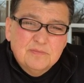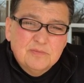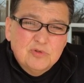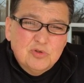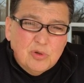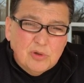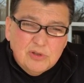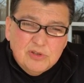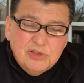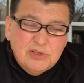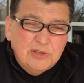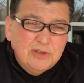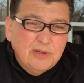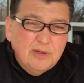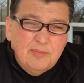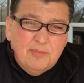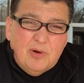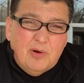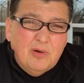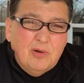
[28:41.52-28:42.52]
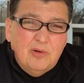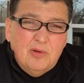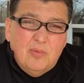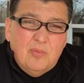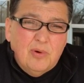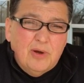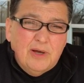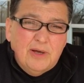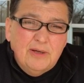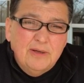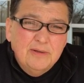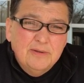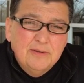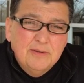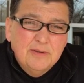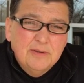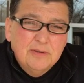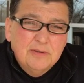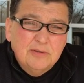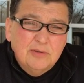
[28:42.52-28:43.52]
trust in Him all the way.
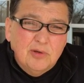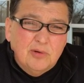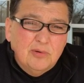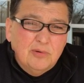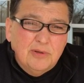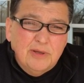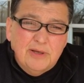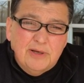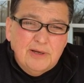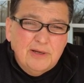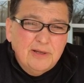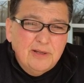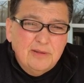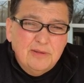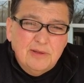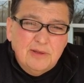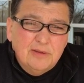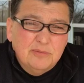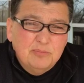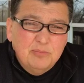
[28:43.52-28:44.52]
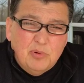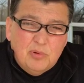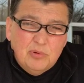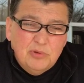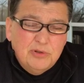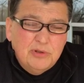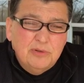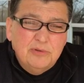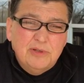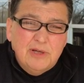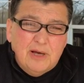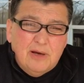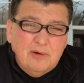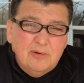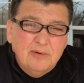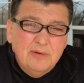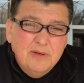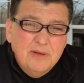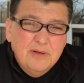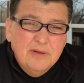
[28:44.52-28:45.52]
Don't let anything pull you
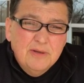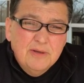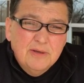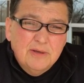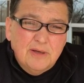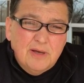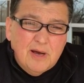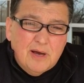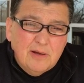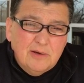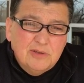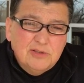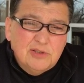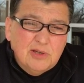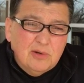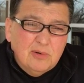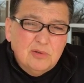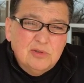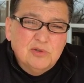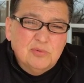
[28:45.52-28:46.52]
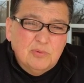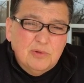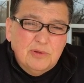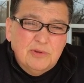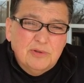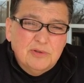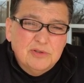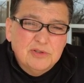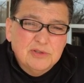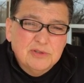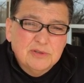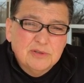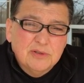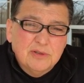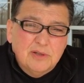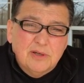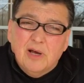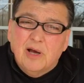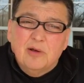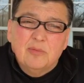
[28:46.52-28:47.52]
down. God is always with us.
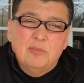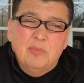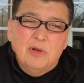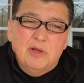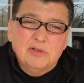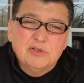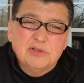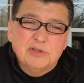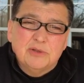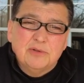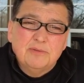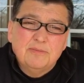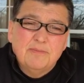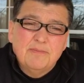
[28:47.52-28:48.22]
God bless you.